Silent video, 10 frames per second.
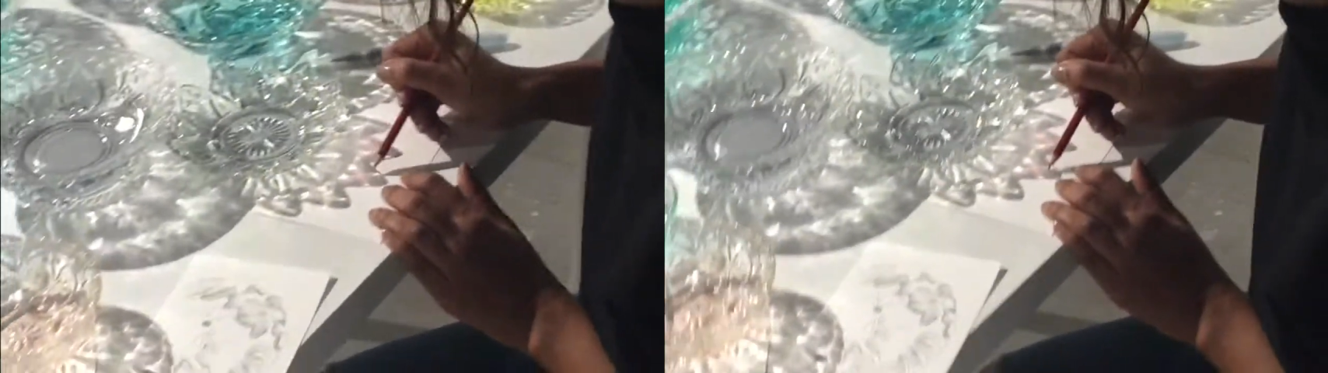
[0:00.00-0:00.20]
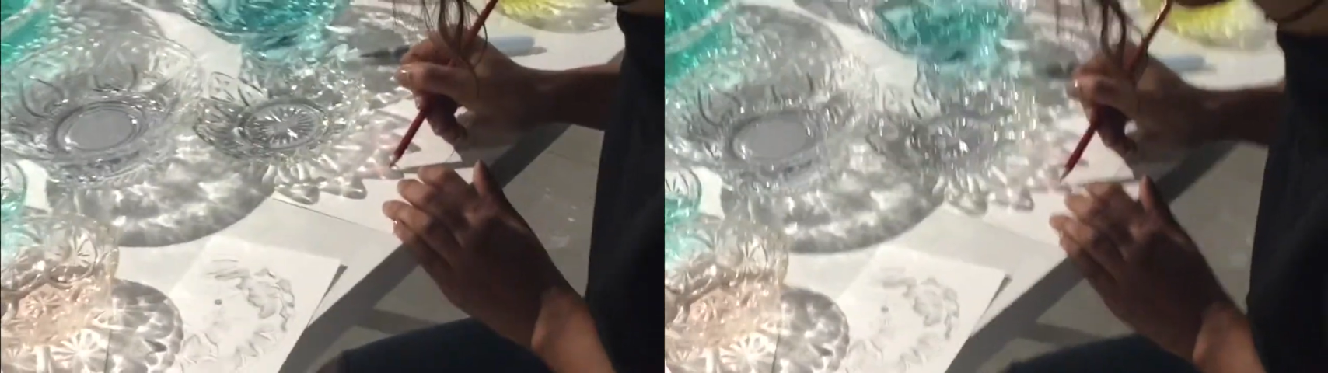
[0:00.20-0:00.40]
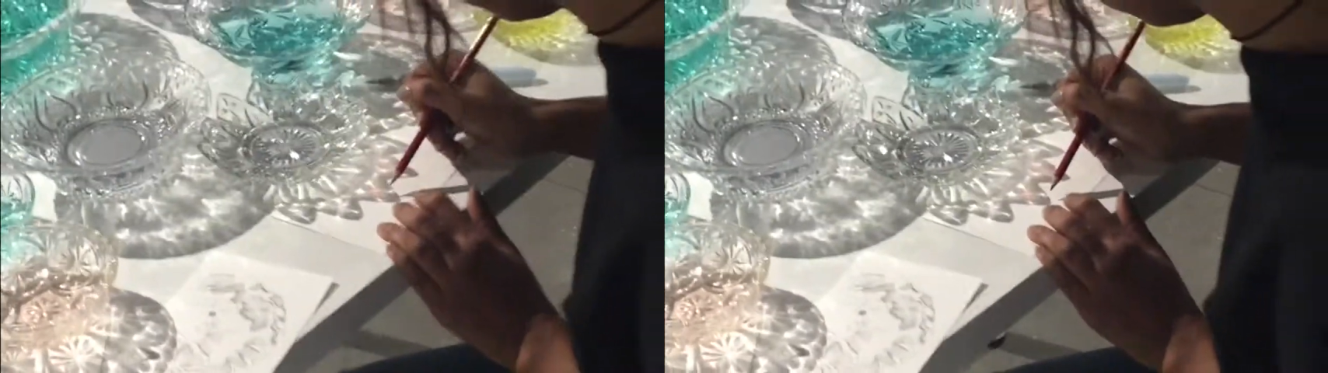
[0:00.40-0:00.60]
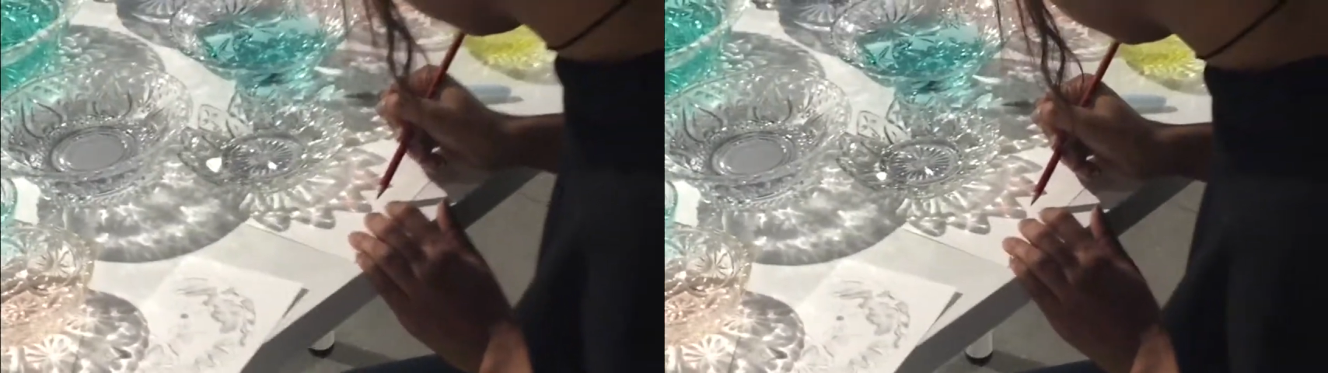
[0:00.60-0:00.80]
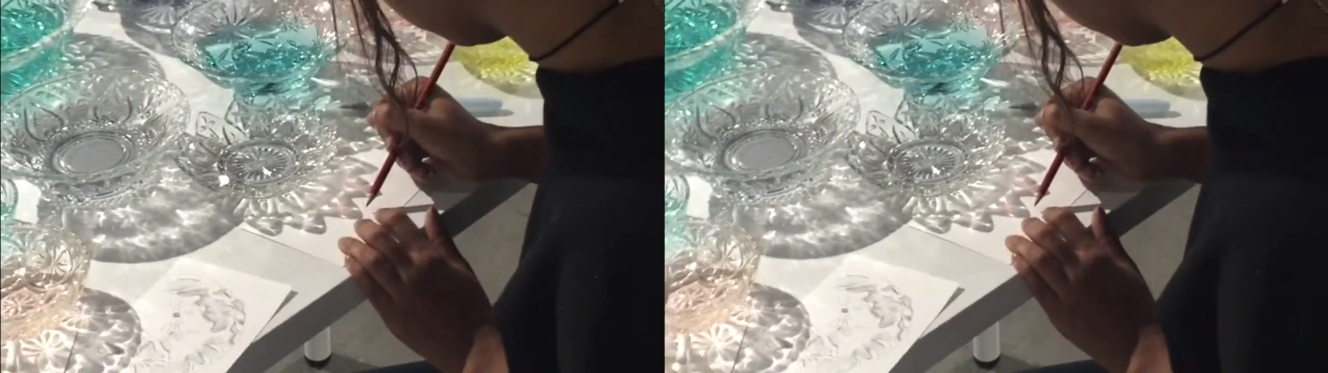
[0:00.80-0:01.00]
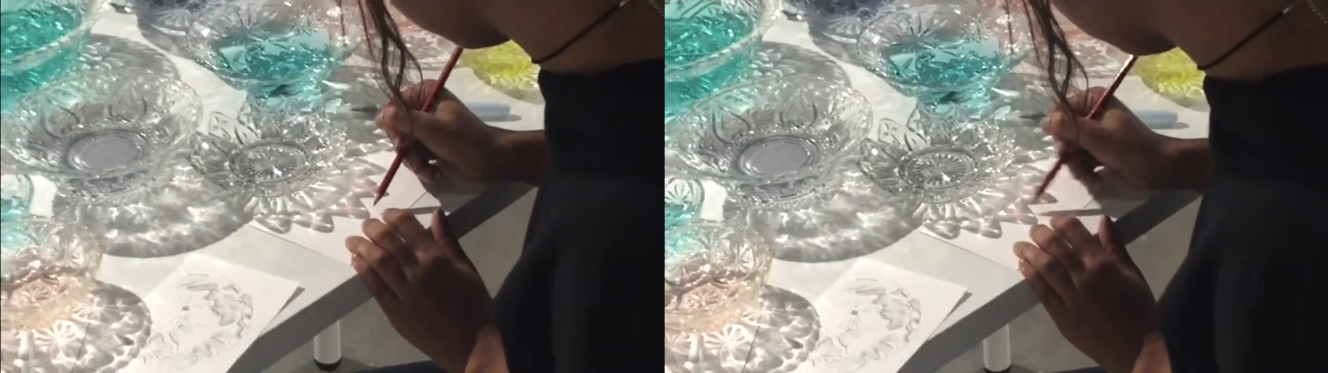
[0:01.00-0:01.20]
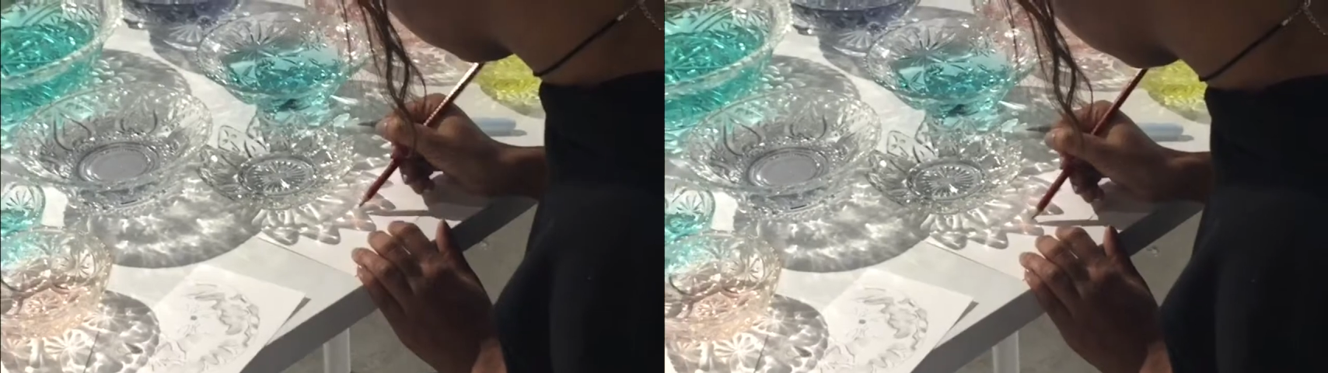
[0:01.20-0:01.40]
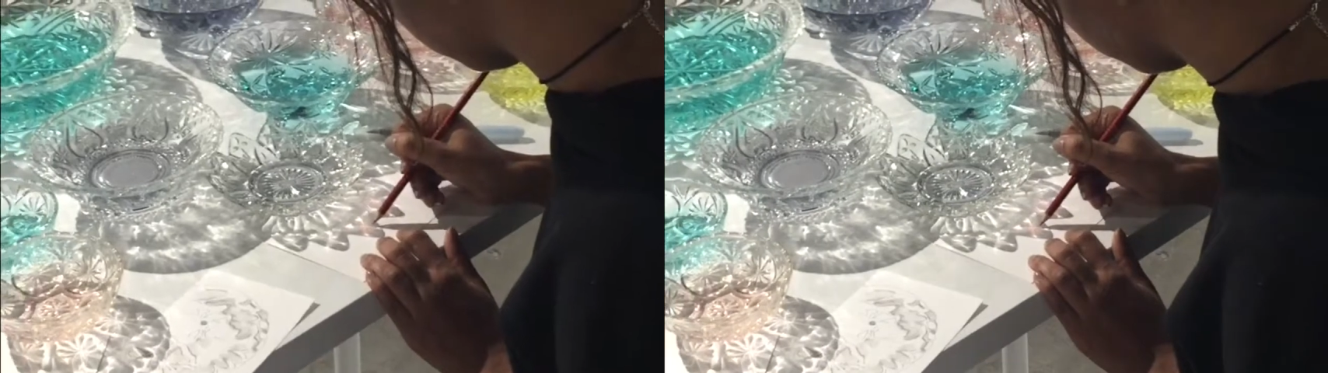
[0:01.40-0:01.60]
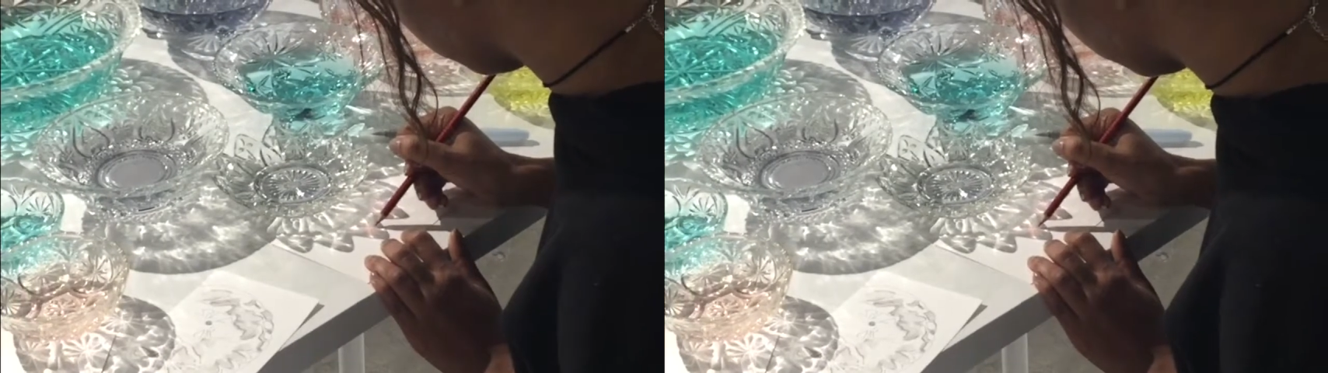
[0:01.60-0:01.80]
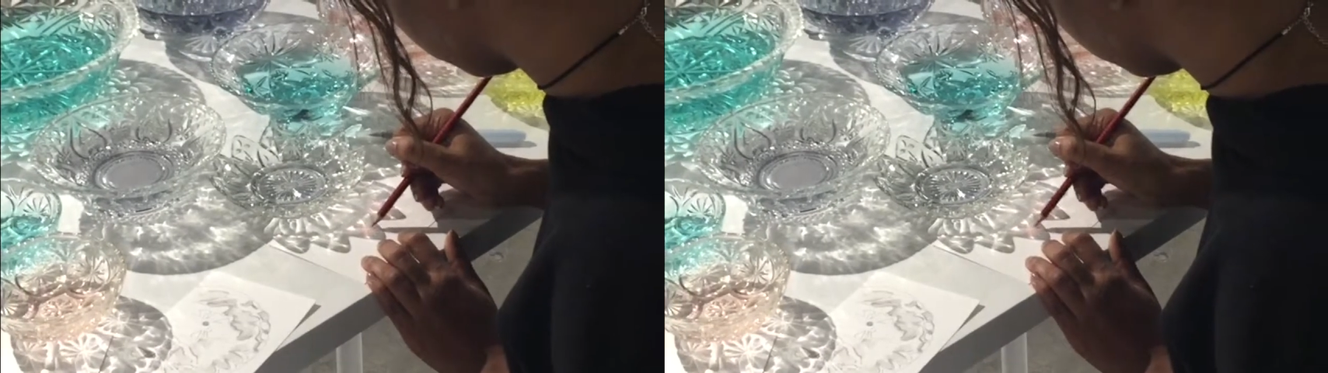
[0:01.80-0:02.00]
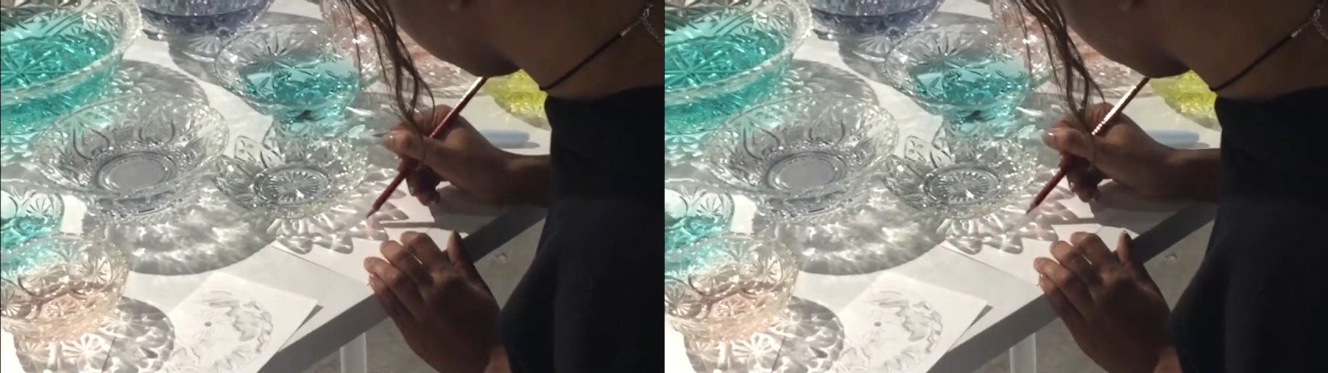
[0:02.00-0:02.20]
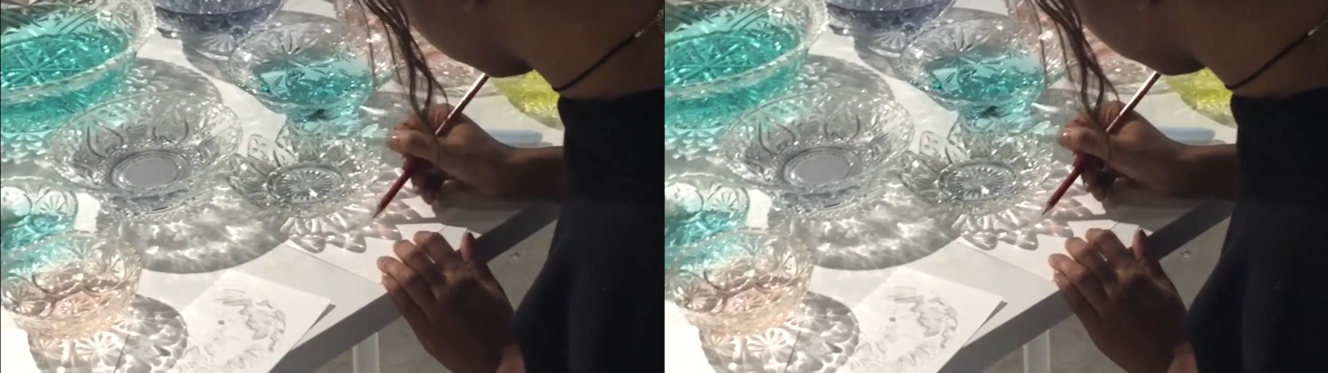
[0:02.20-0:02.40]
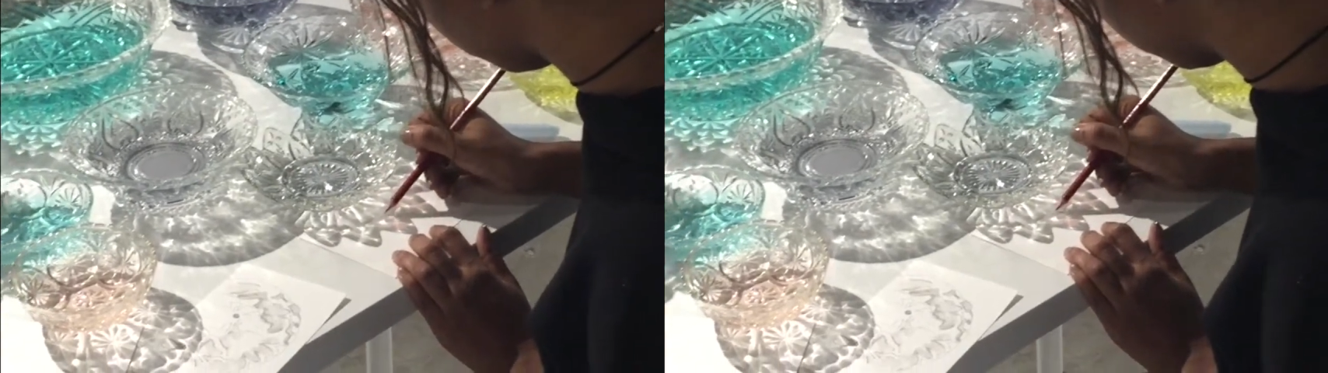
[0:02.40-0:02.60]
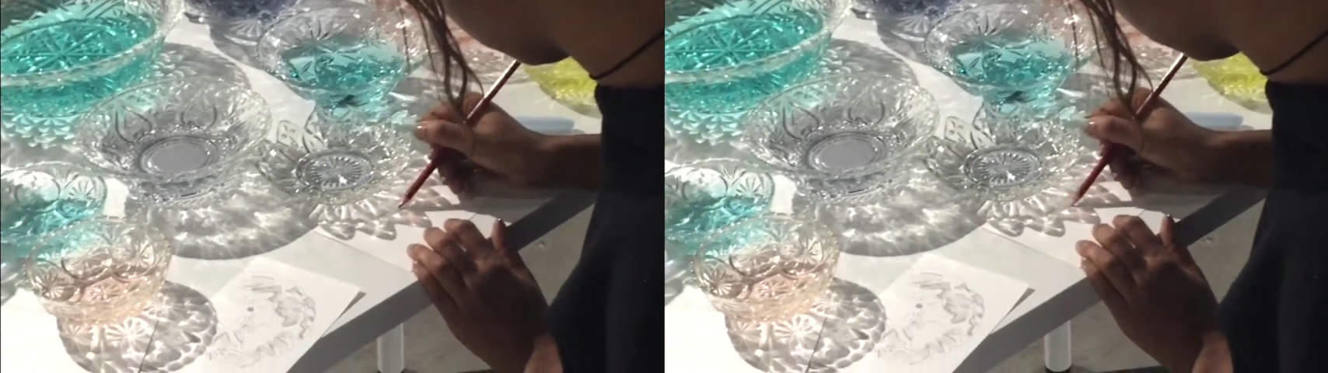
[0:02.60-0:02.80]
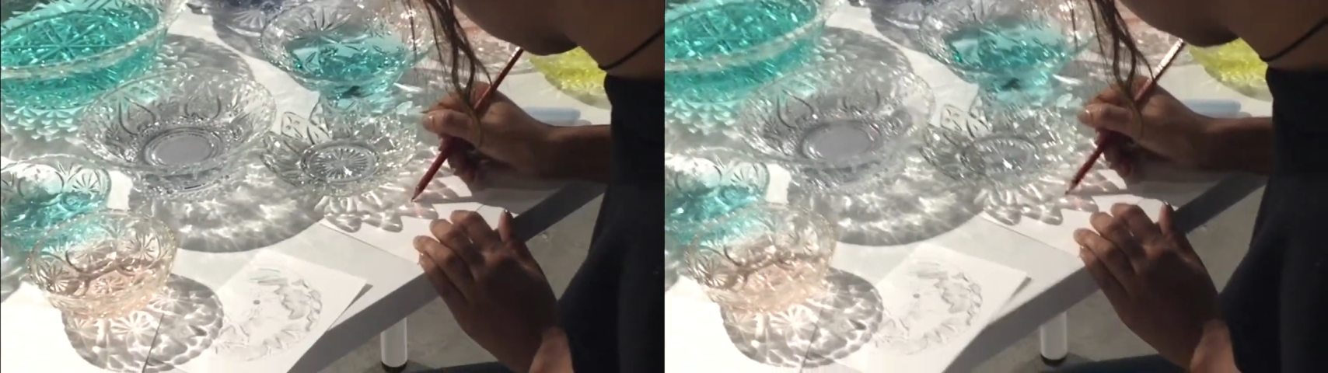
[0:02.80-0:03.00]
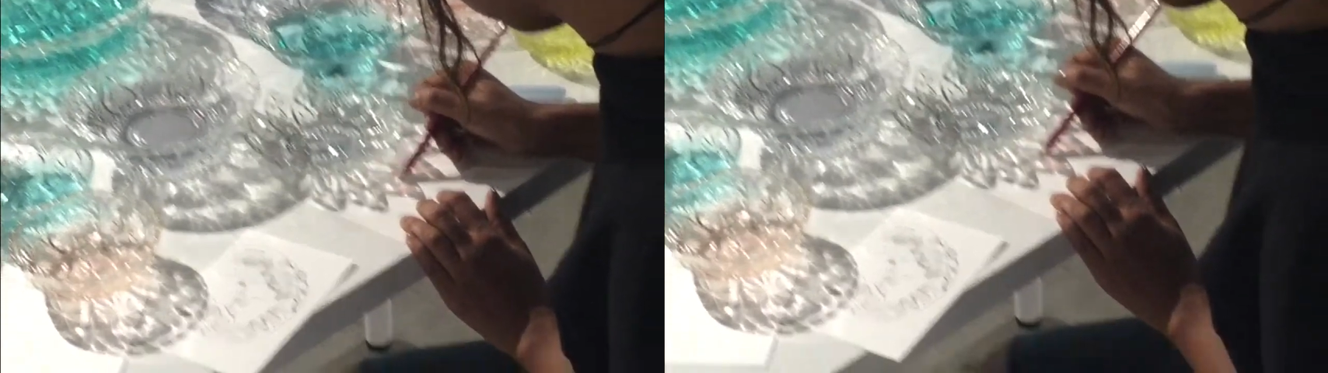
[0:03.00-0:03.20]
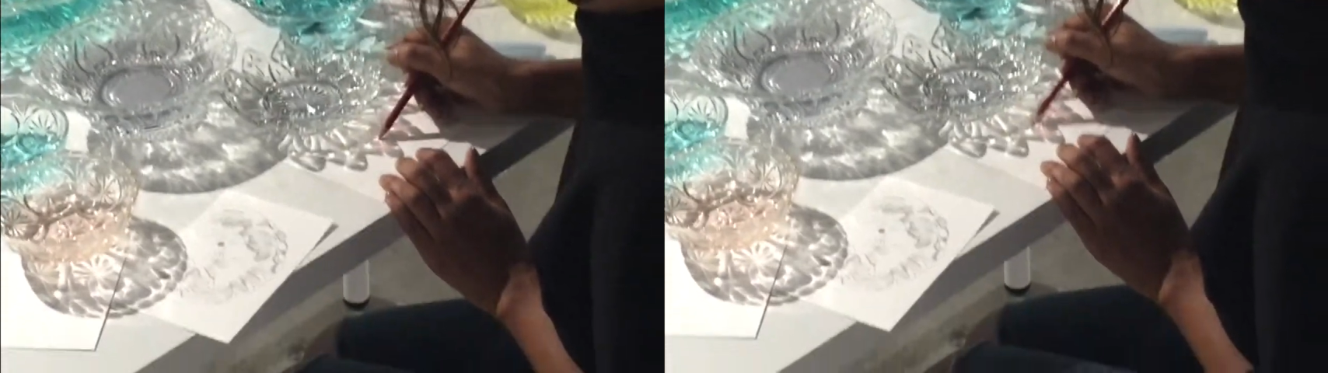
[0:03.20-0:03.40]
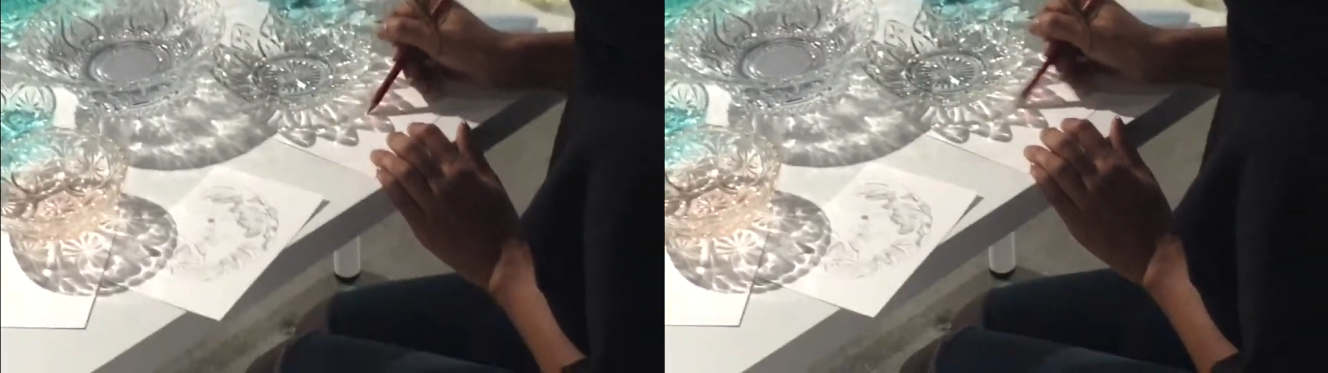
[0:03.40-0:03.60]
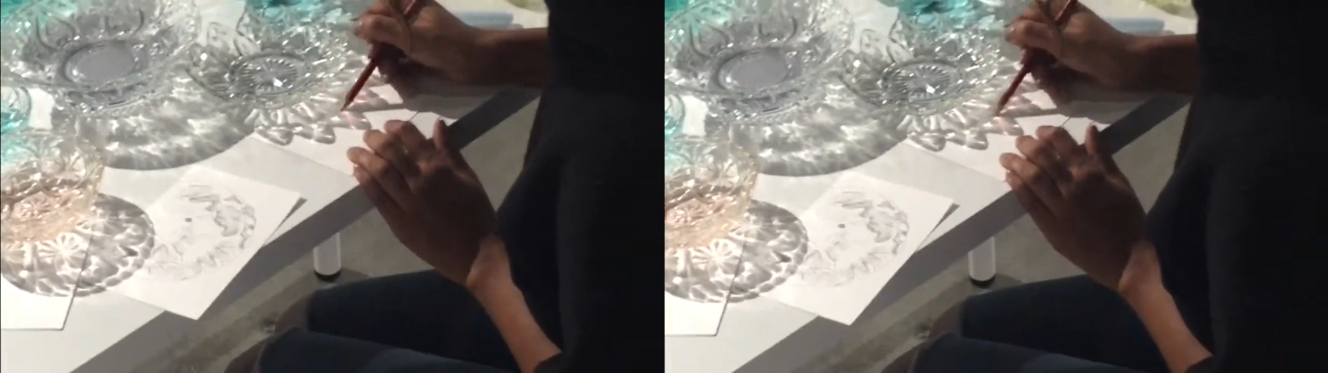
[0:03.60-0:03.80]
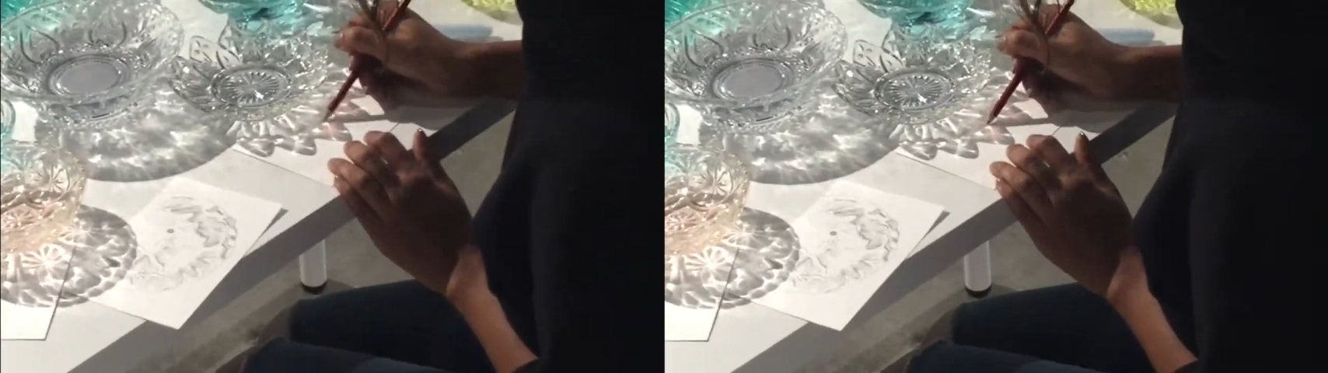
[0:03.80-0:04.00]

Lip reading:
(no speaker visible)